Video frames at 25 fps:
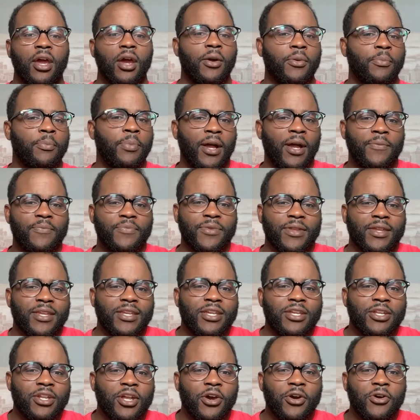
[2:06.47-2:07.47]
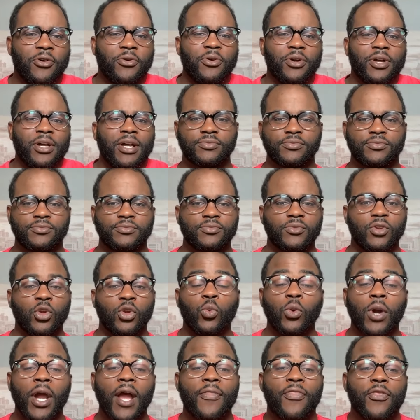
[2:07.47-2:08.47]
But,
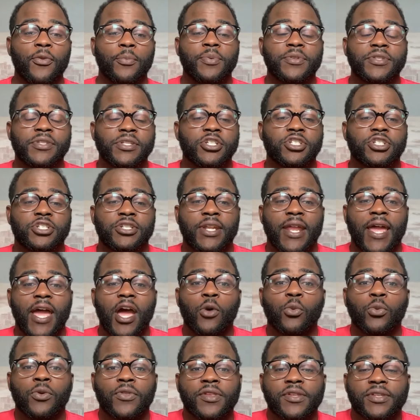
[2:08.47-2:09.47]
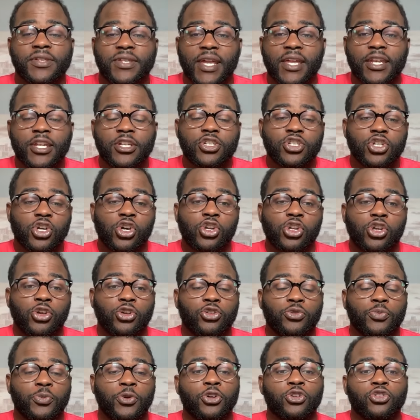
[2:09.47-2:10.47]
we're at the position now where the San Antonio
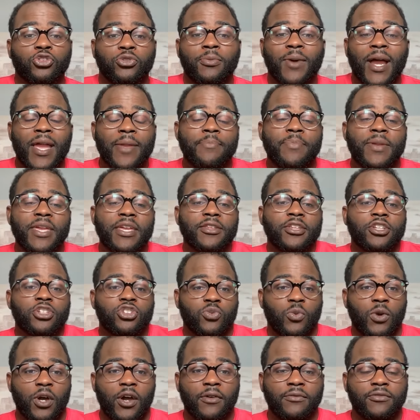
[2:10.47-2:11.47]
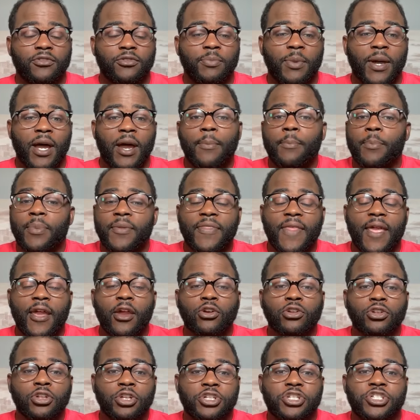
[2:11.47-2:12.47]
Spurs might be in the 12 spot, but they
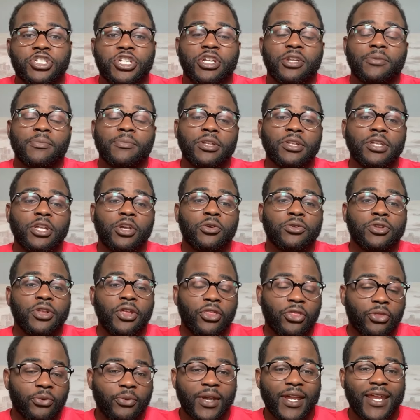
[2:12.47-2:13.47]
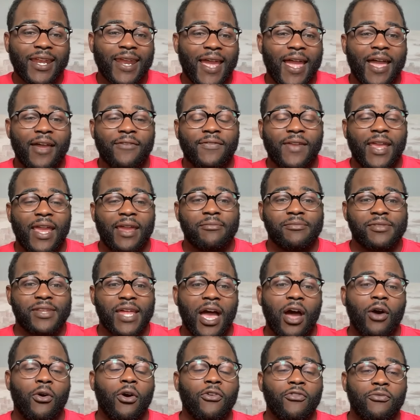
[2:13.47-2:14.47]
are legitimately only 3.5 games
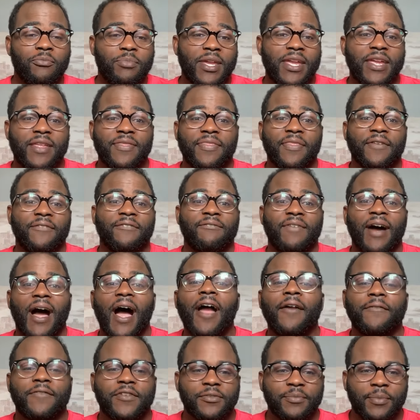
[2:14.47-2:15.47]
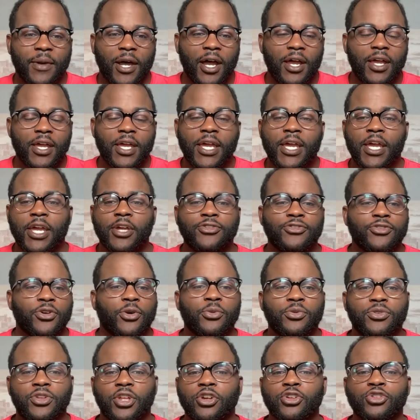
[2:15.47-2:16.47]
out of being the 5 spot.
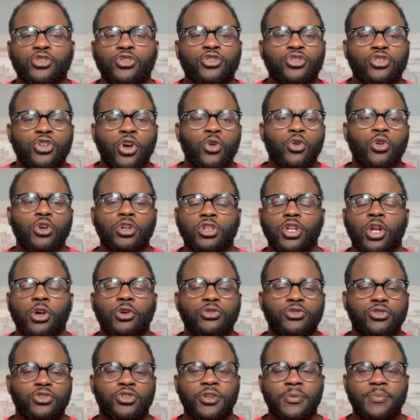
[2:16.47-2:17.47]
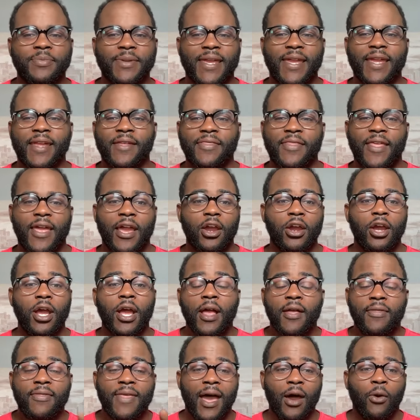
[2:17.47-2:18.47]
So they're so close to being there
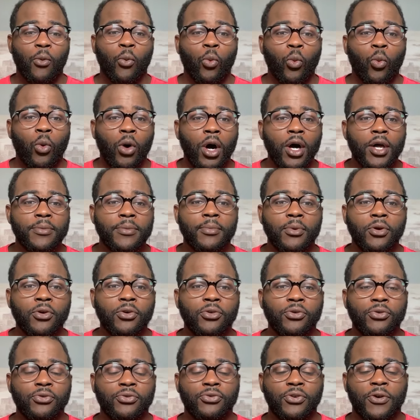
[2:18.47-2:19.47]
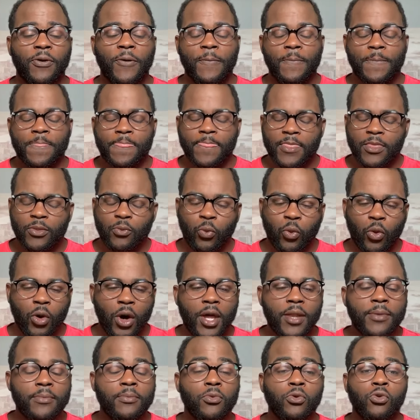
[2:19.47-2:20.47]
that one move
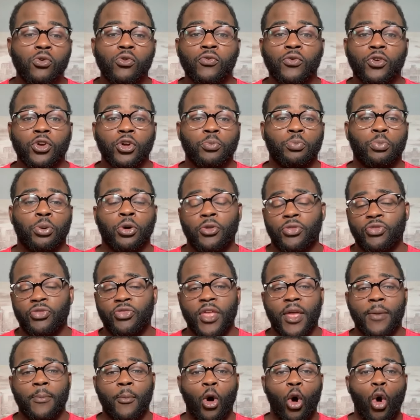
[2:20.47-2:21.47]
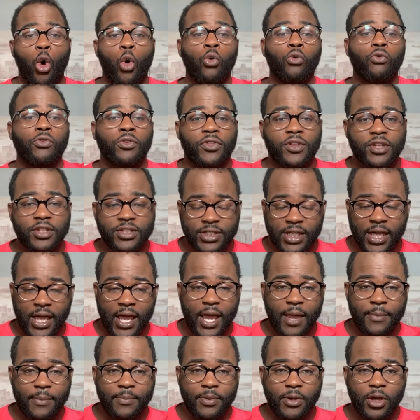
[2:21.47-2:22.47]
could put them over the
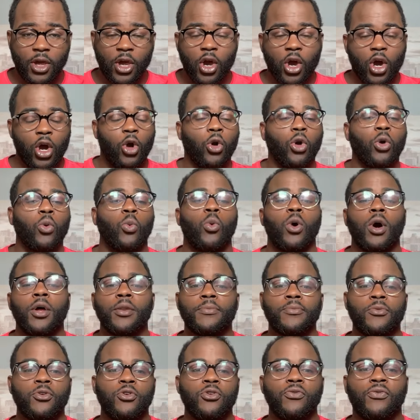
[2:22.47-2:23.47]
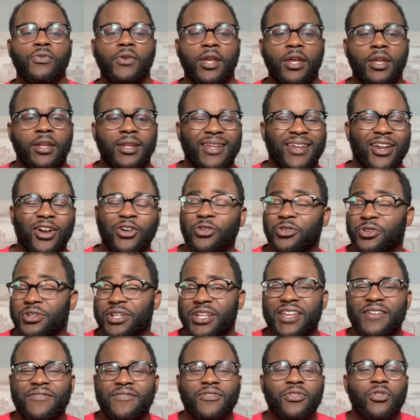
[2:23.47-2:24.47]
top, or one move or
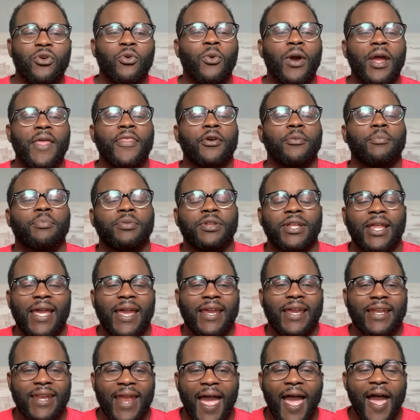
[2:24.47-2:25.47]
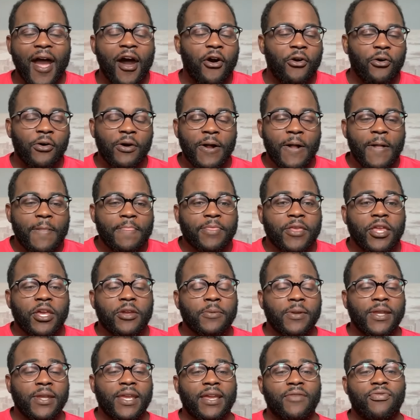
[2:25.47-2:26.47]
even the way they're playing now
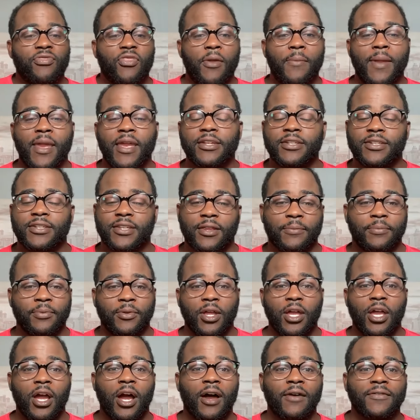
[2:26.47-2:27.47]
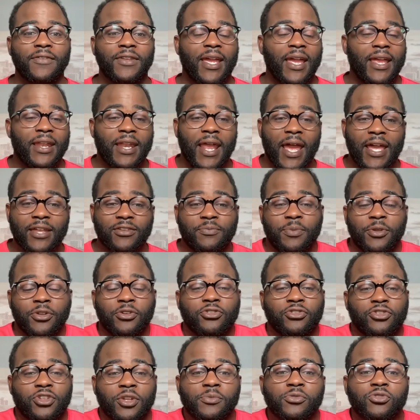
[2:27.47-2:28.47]
can get them into the playoffs. And as Bill
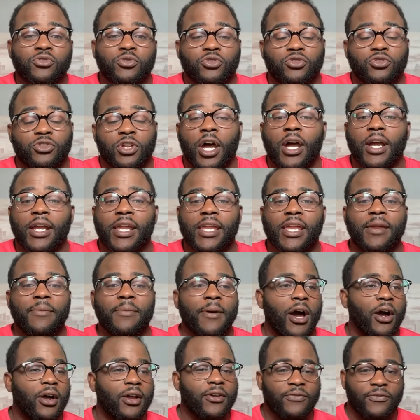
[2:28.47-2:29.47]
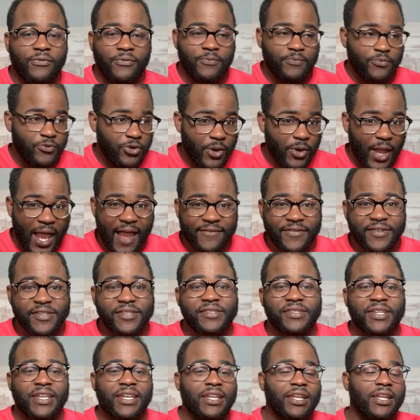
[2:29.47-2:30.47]
Simmons was talking about, if you haven't
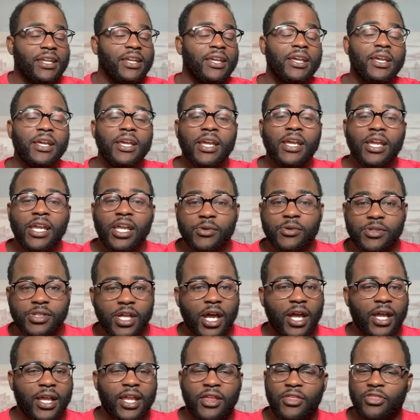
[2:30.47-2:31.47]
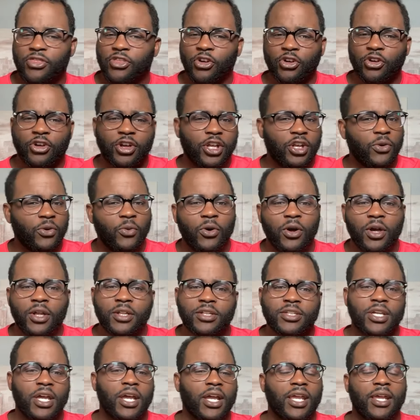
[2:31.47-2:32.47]
seen it, he was talking 30-1,
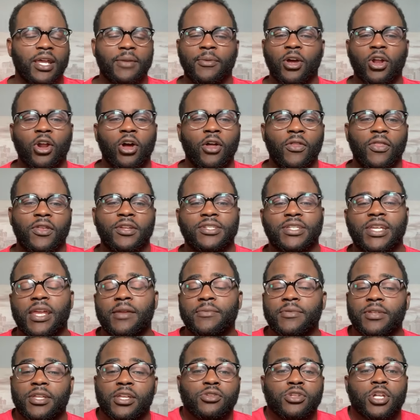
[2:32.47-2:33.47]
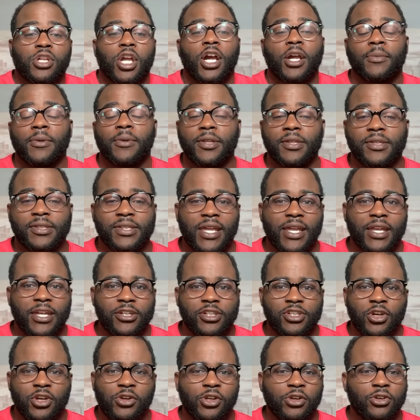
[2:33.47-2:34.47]
talking about all the teams. He was talking about the San
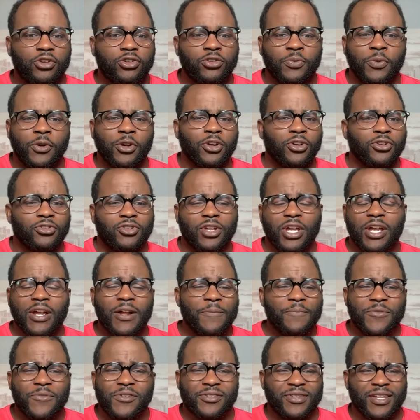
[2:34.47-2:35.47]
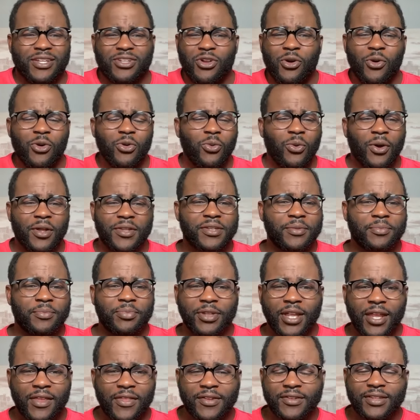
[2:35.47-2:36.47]
Antonio Spurs. He's like, no one wants to
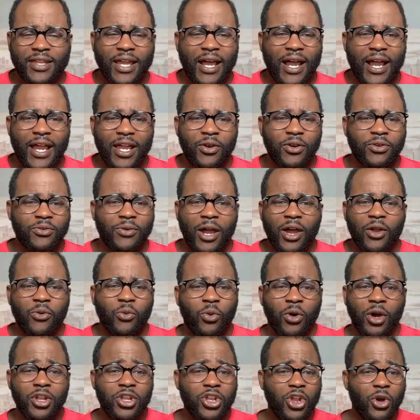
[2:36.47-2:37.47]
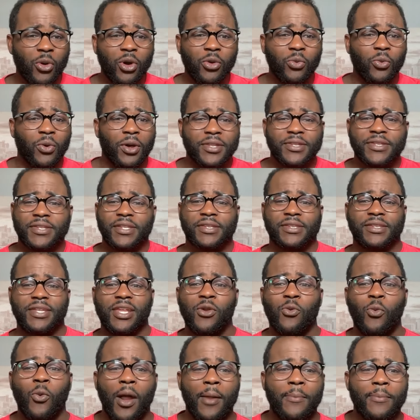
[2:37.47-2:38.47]
play this guy in round 1. No one wants to see
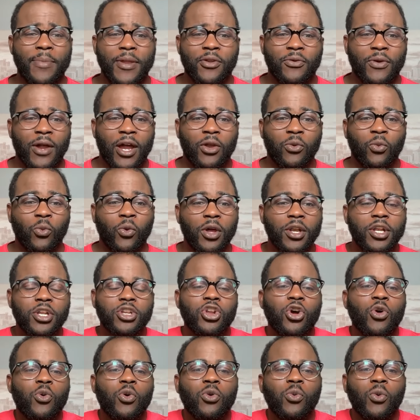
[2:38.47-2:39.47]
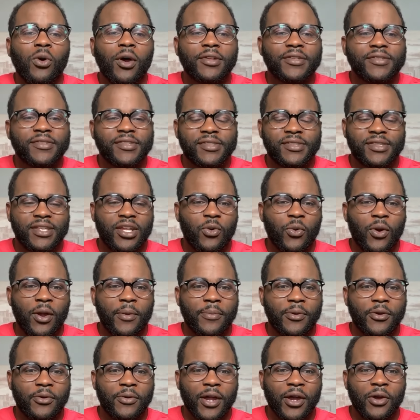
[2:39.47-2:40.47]
Wemby round 1, and no one wants to see
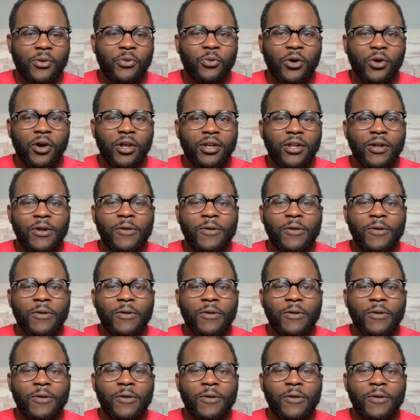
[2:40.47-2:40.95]
Wemby round 1.